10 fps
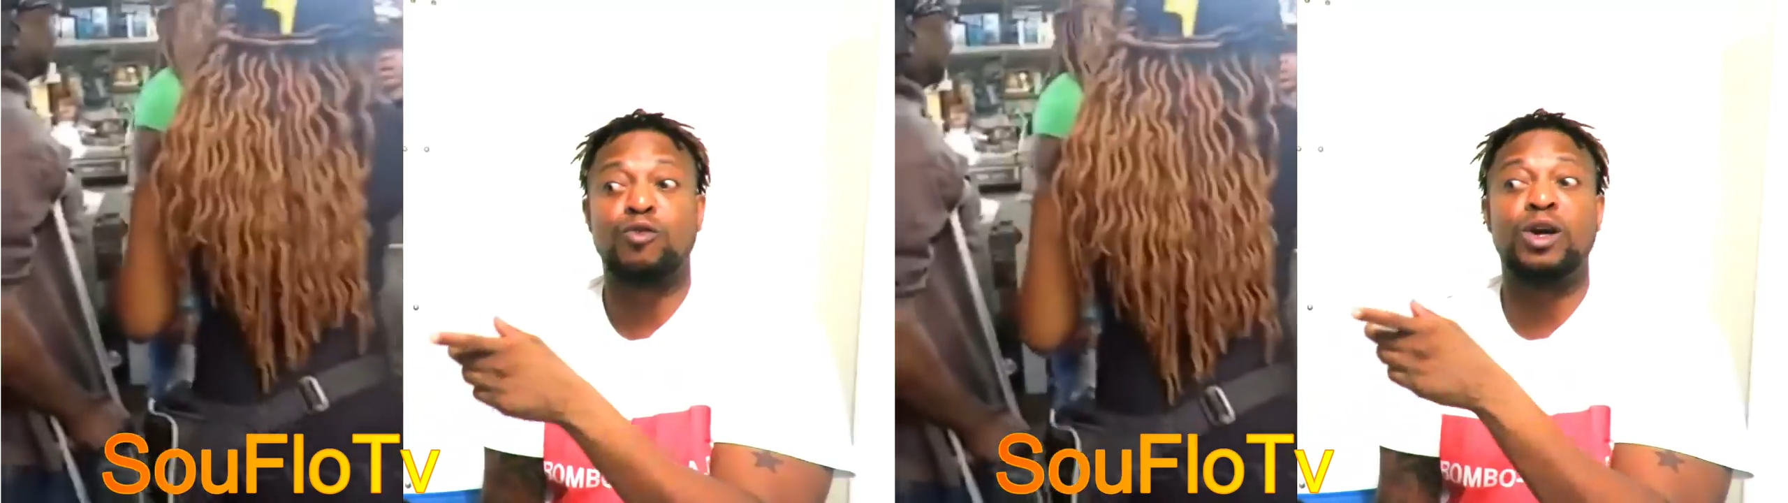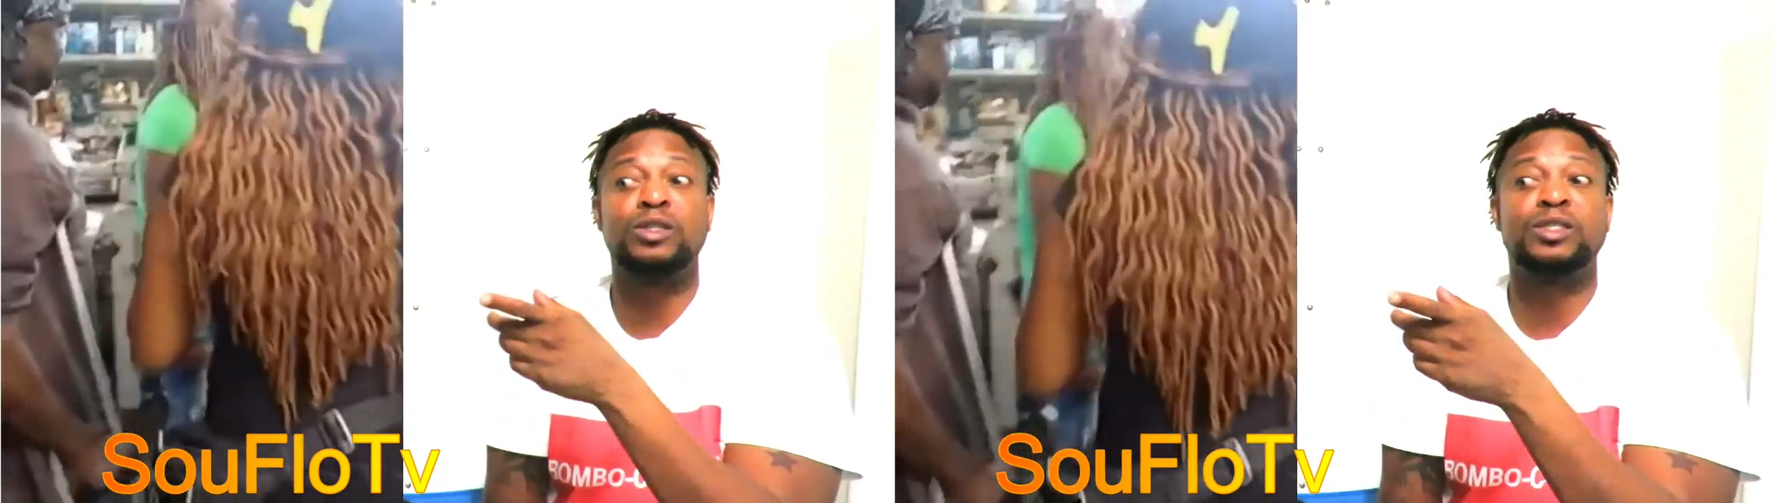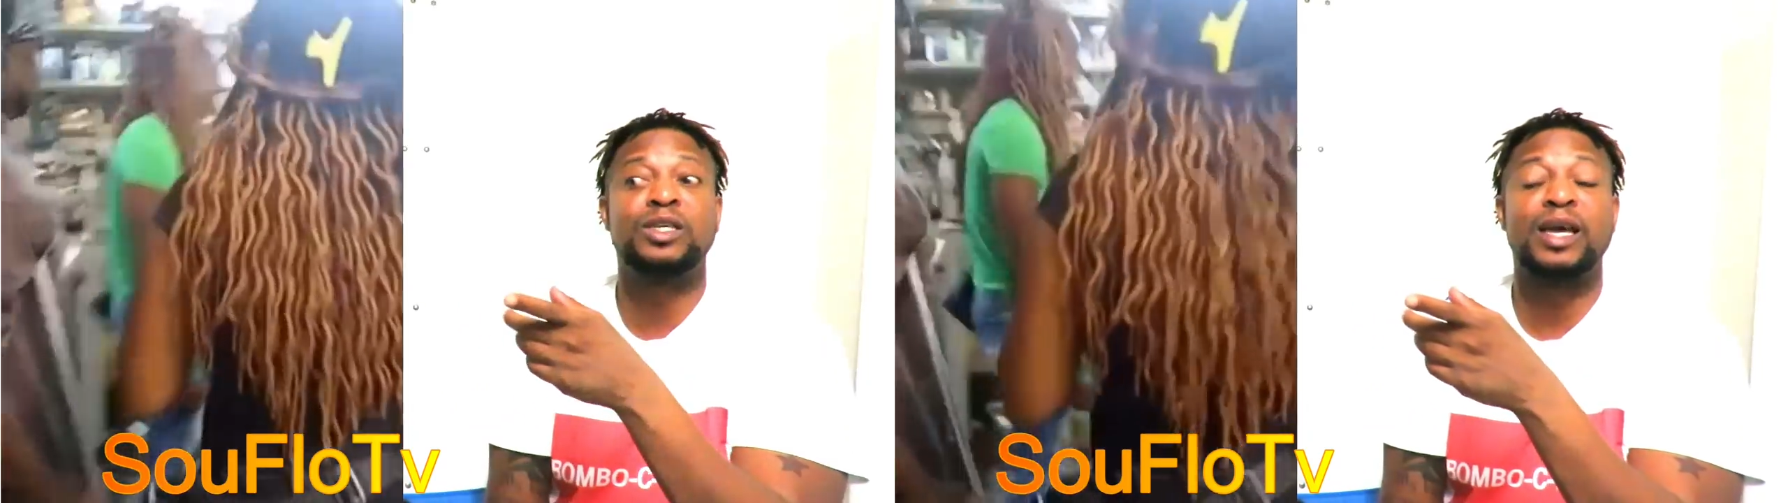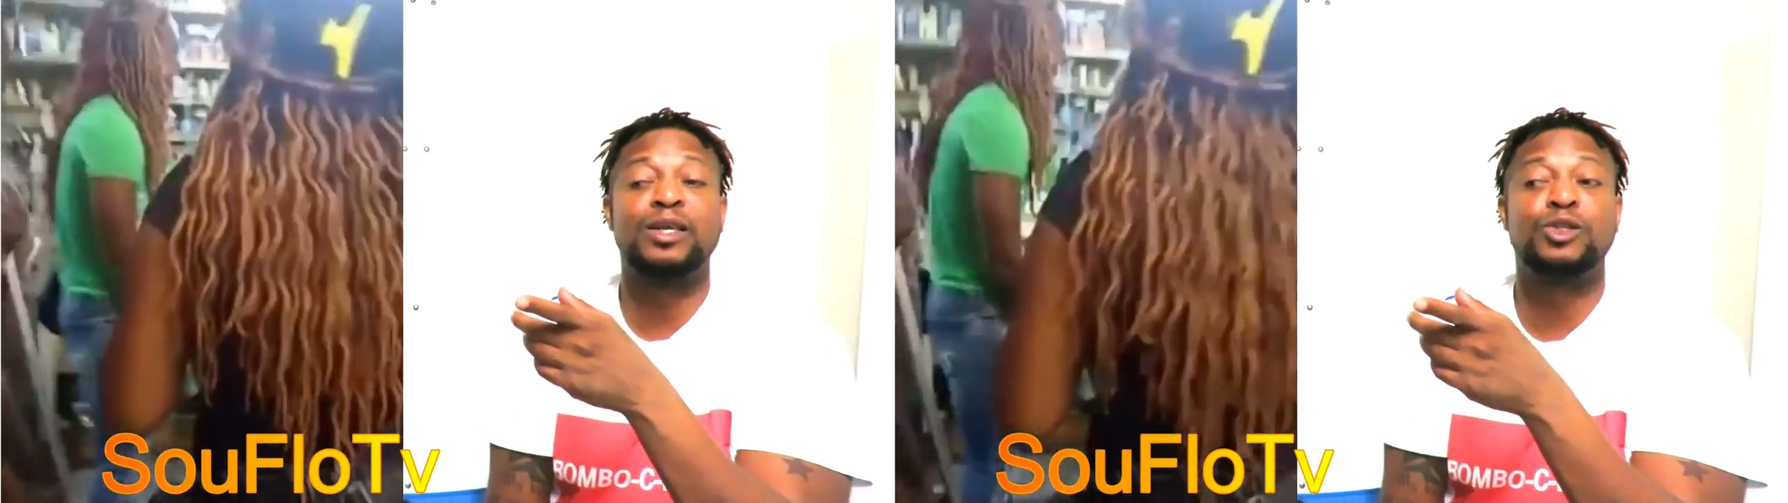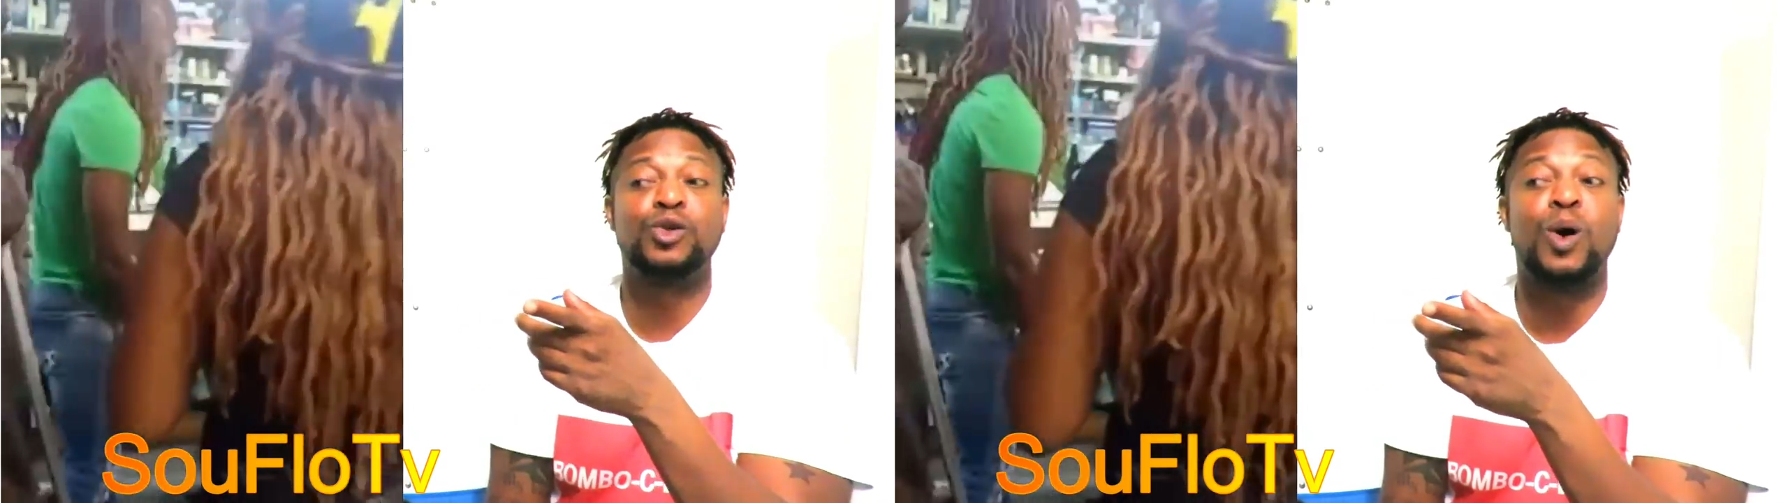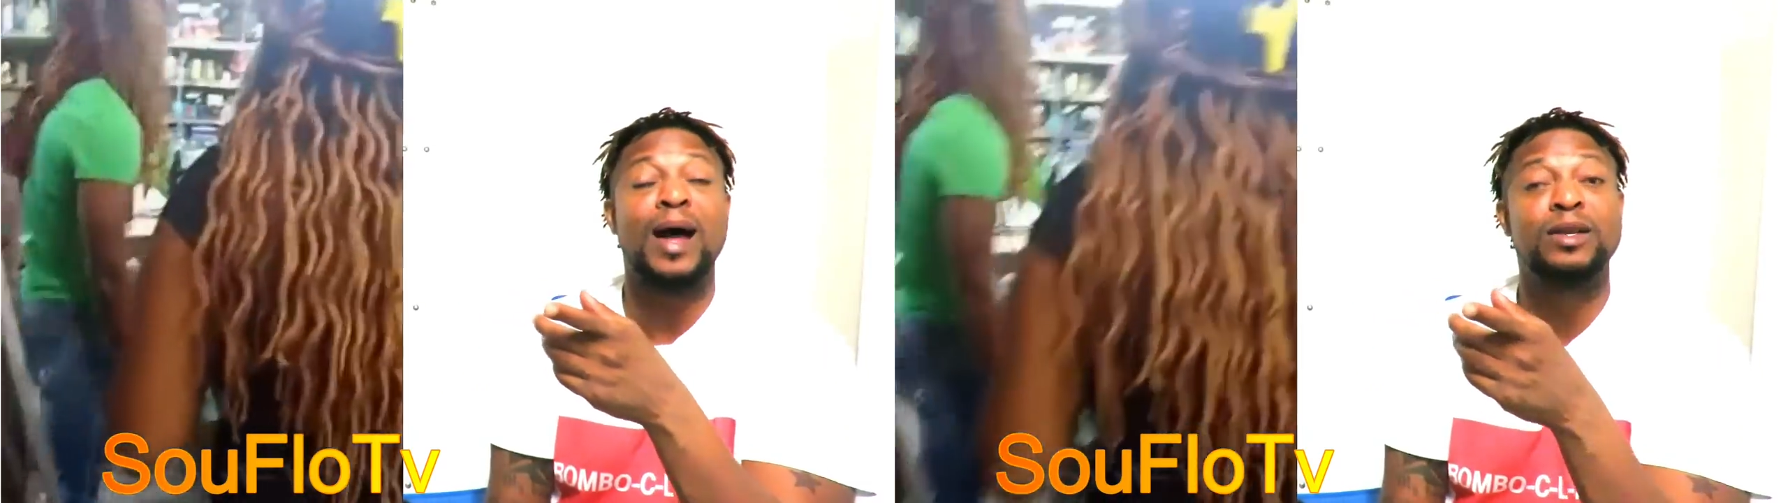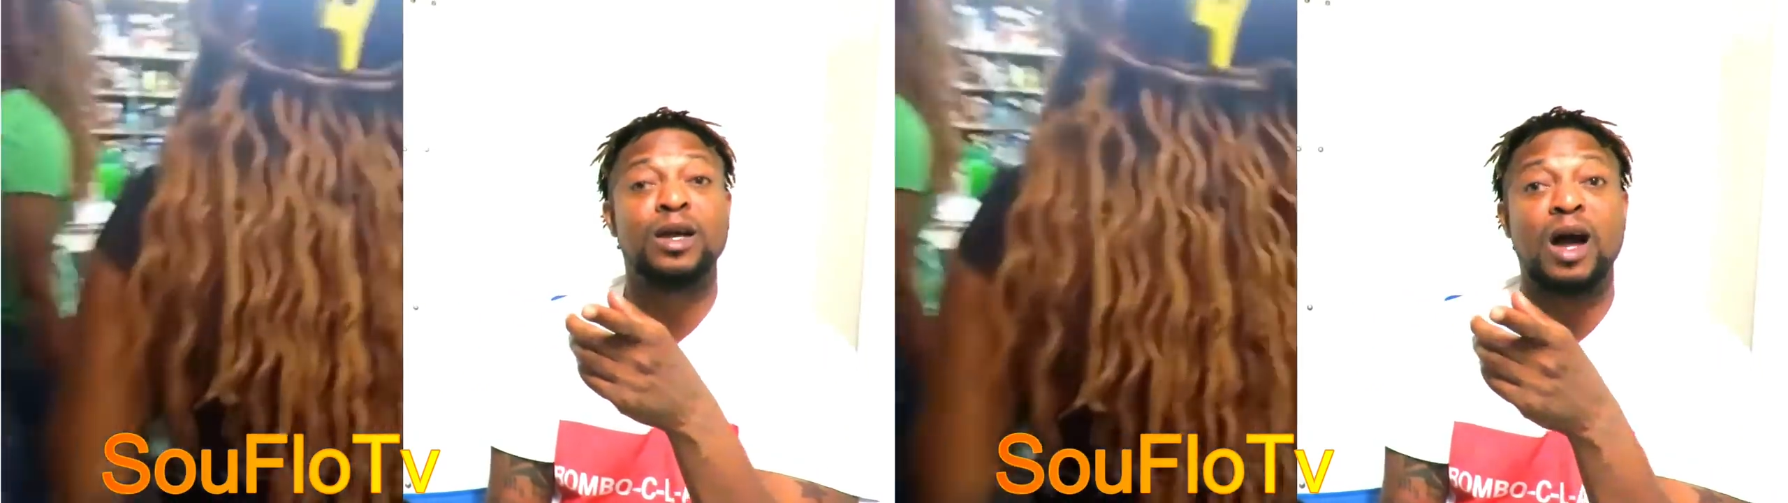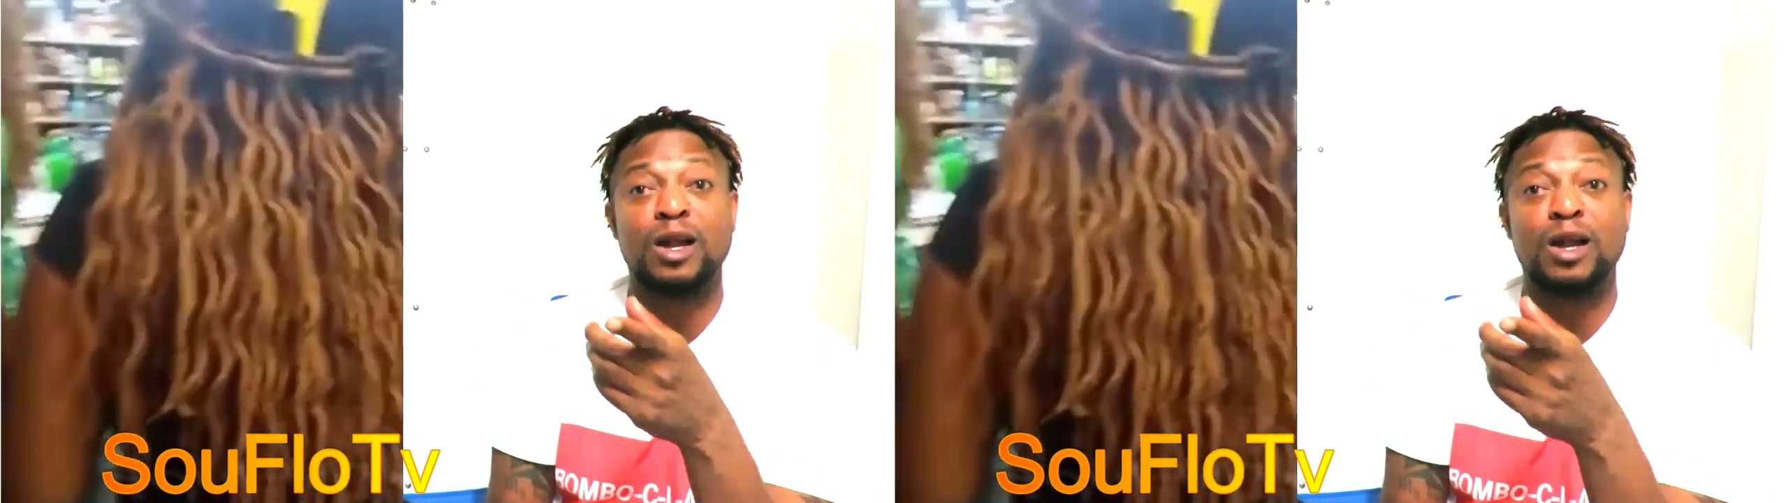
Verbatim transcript: runs into and